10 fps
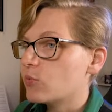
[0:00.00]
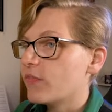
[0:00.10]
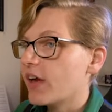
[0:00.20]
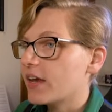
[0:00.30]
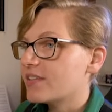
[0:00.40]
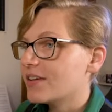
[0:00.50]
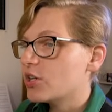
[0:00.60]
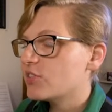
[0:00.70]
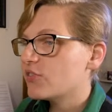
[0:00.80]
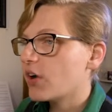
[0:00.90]
we've got a
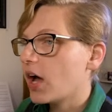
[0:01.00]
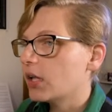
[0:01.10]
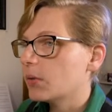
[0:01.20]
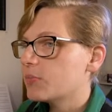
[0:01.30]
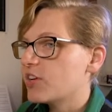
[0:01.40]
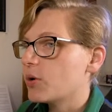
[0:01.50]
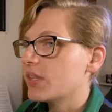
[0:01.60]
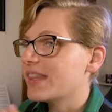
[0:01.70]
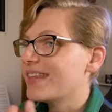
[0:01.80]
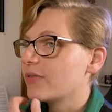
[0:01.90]
series of columns here
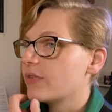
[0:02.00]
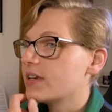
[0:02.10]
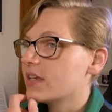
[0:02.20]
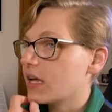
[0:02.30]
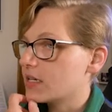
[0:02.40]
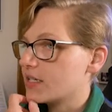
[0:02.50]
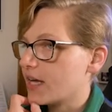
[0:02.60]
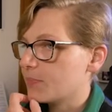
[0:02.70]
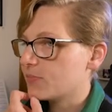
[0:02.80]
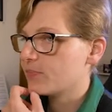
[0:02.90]
with different data
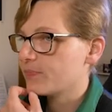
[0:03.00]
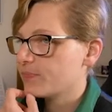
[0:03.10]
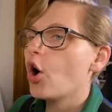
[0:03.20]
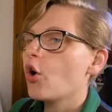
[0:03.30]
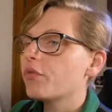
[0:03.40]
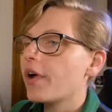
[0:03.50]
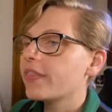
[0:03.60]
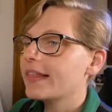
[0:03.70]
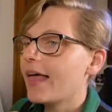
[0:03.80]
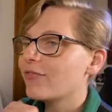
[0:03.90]
types. Over on
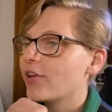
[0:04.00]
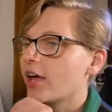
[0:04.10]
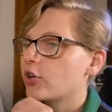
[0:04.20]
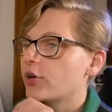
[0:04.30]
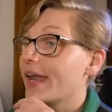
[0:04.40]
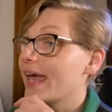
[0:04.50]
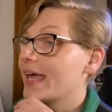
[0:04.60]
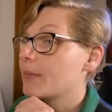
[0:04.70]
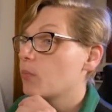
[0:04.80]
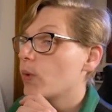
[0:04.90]
the left under
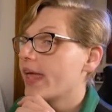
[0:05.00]
name, we